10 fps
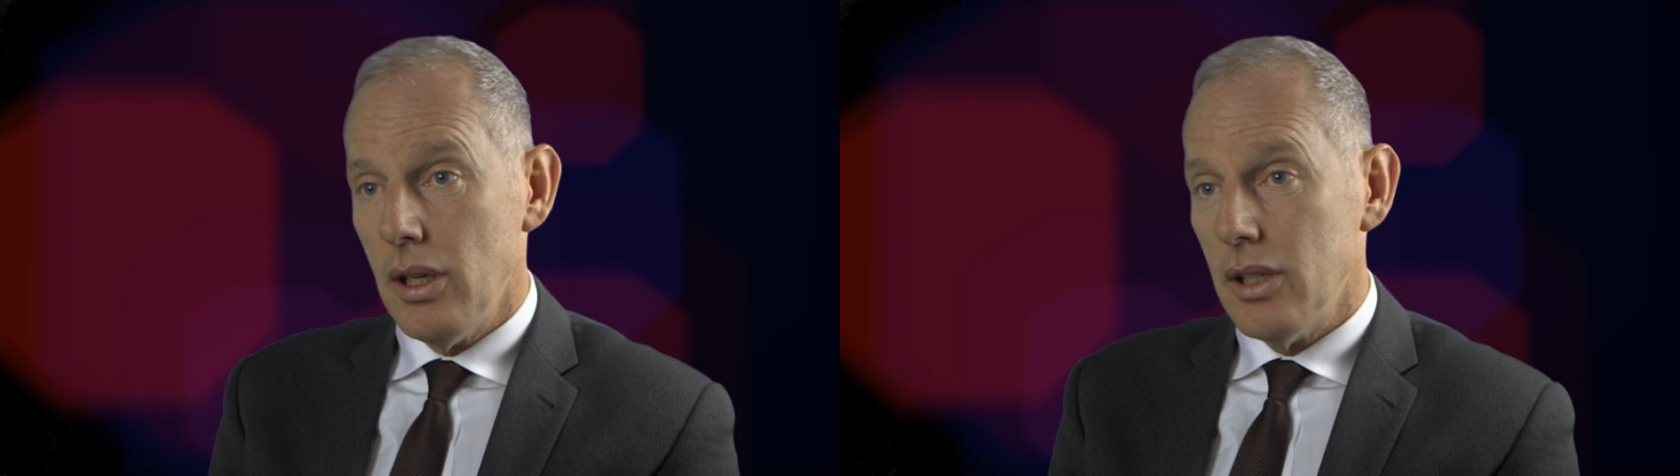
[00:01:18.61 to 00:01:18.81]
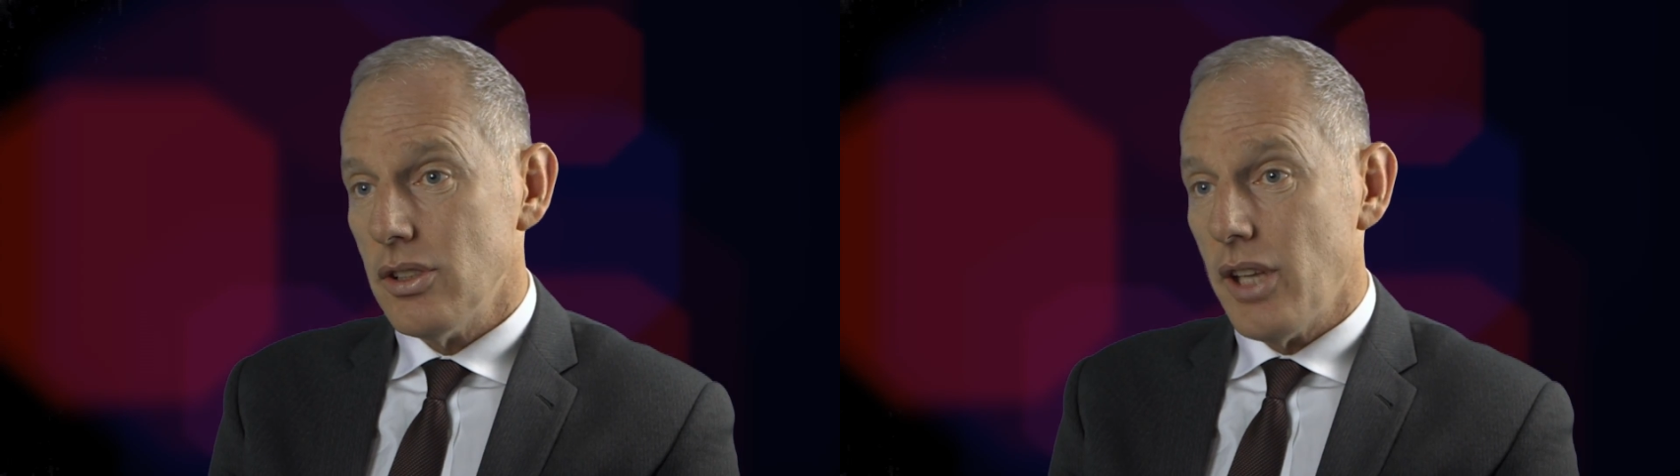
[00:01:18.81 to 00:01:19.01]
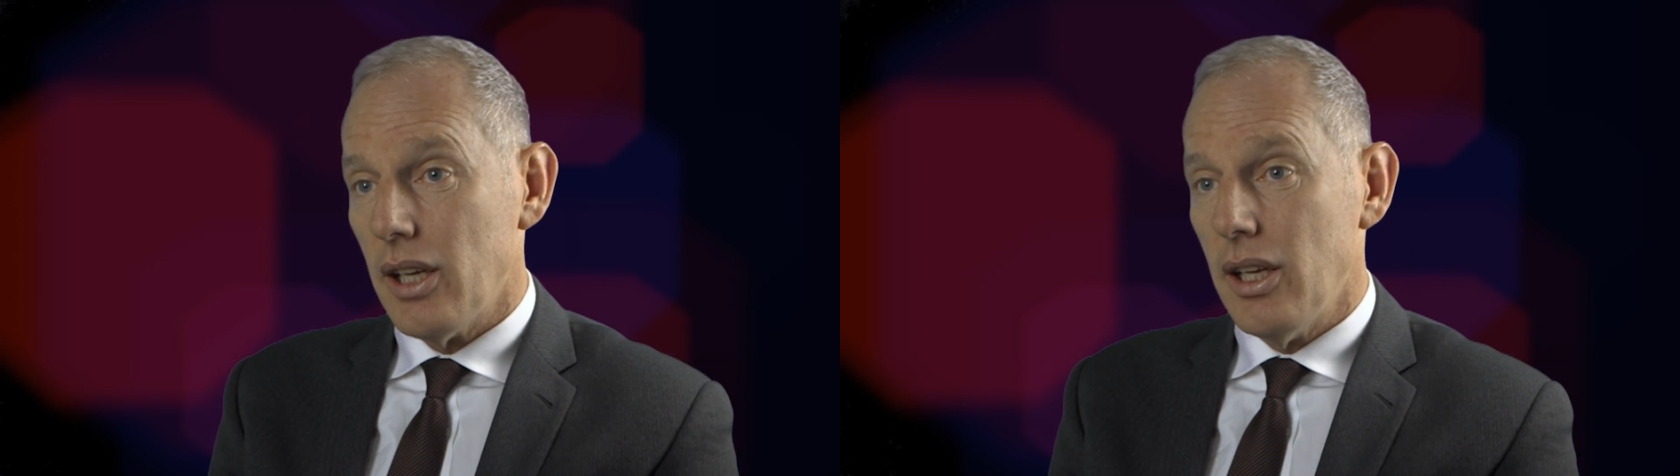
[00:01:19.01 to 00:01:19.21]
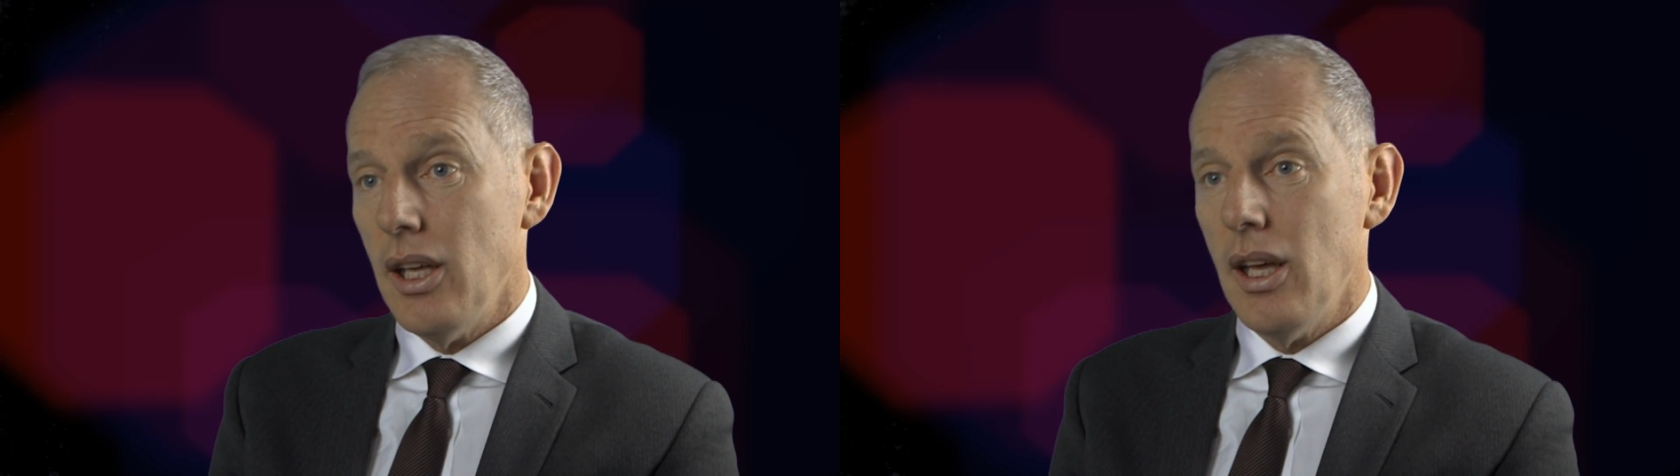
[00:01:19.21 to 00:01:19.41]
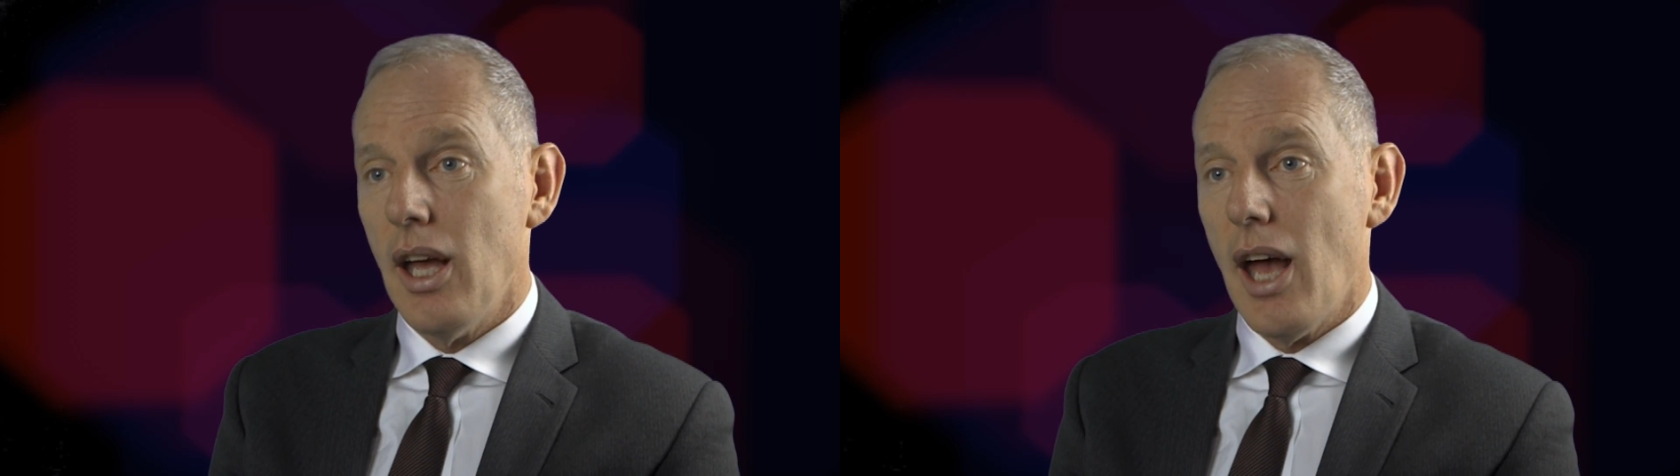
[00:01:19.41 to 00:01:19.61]

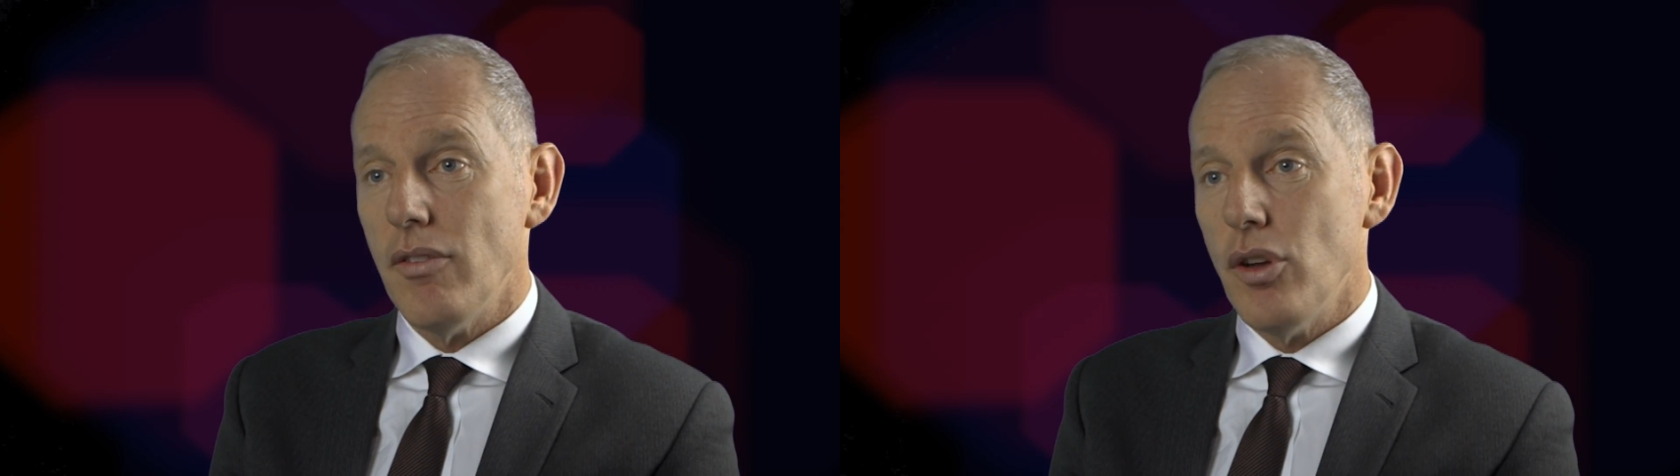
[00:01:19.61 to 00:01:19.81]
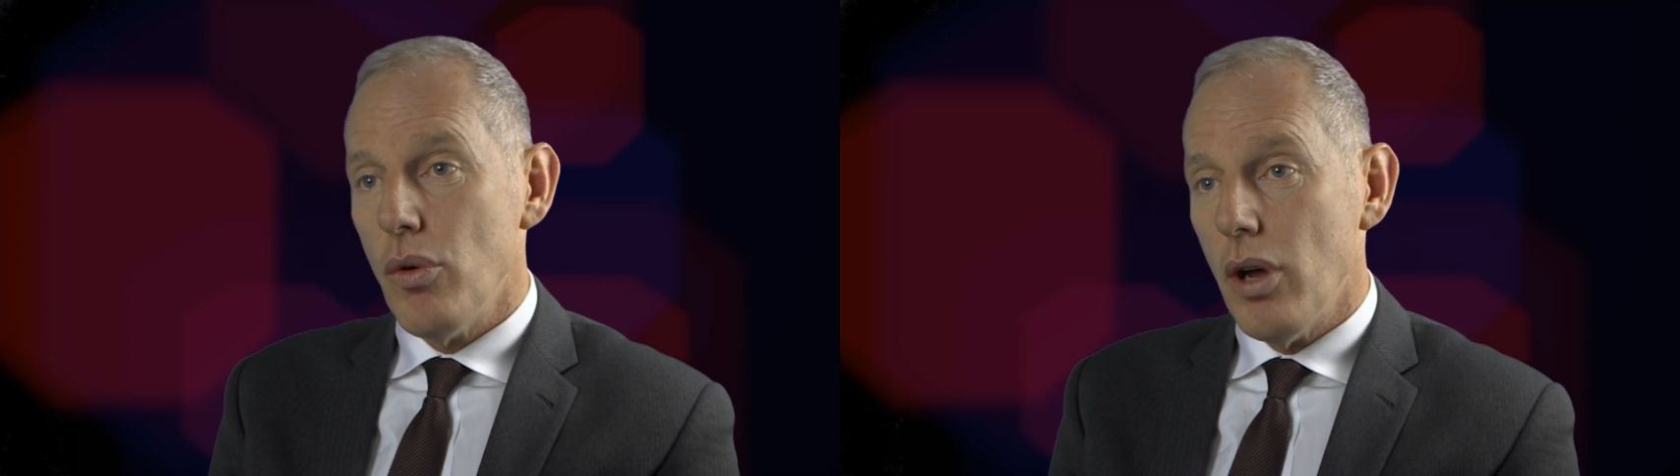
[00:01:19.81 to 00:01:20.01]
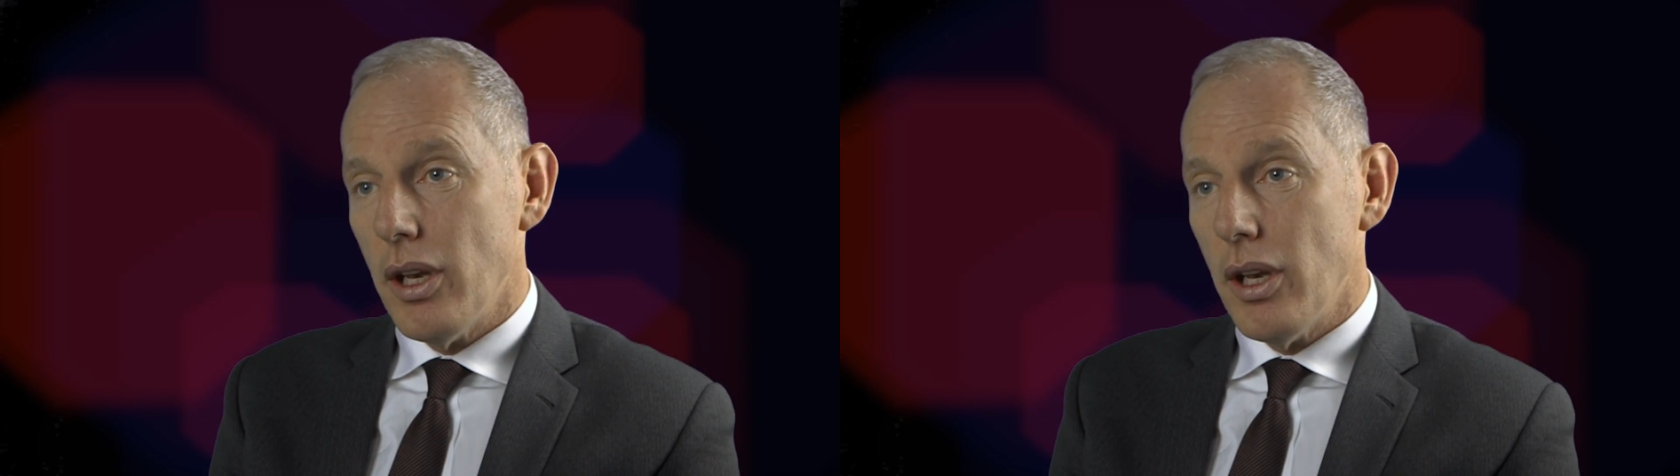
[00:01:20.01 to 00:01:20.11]
Secondly, have an